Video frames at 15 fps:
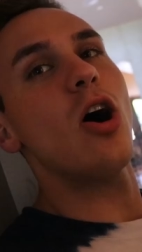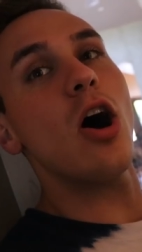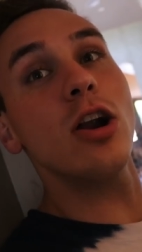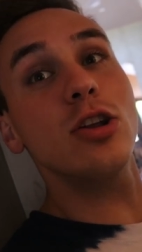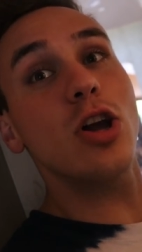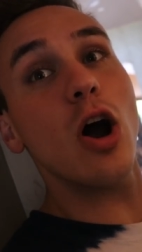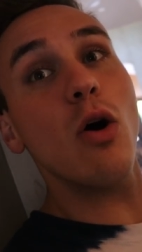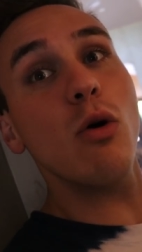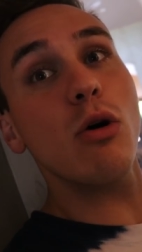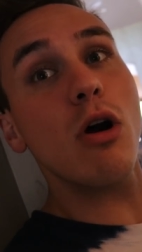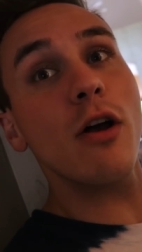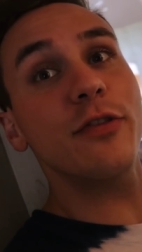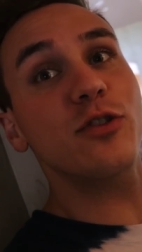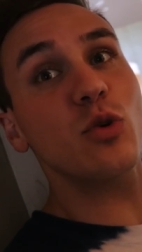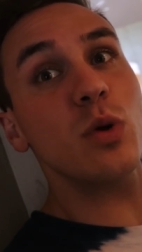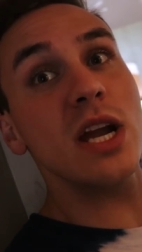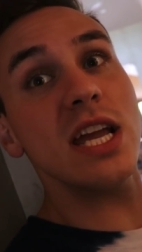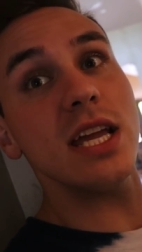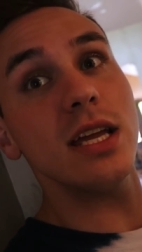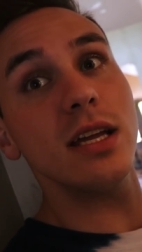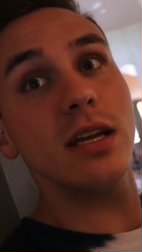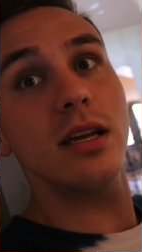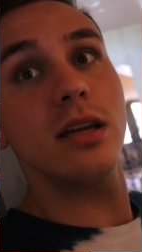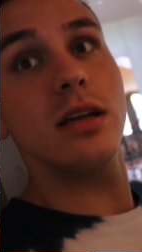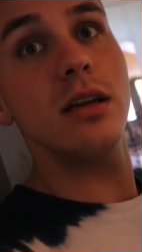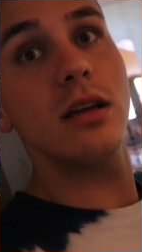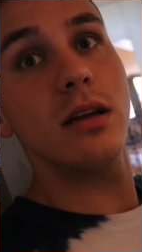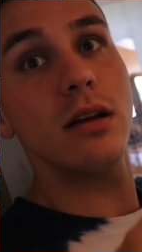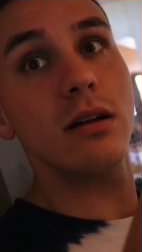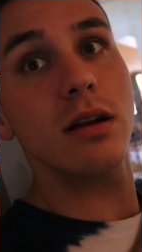On go or on three?
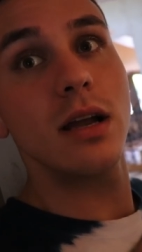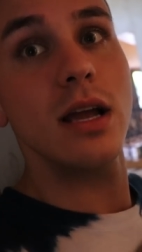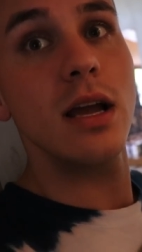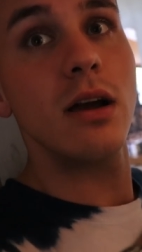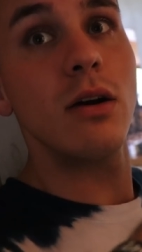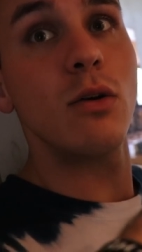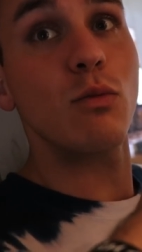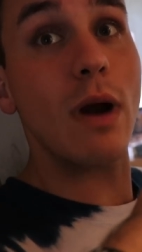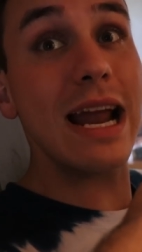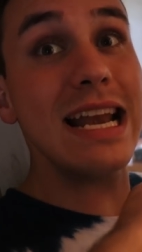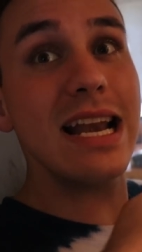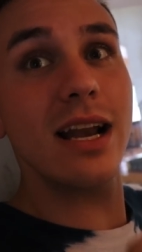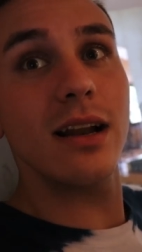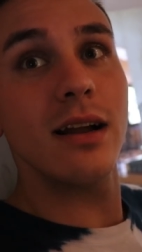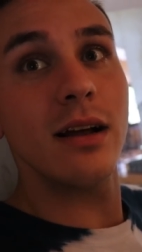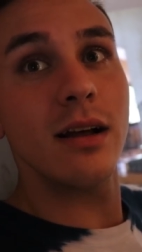Go now, run,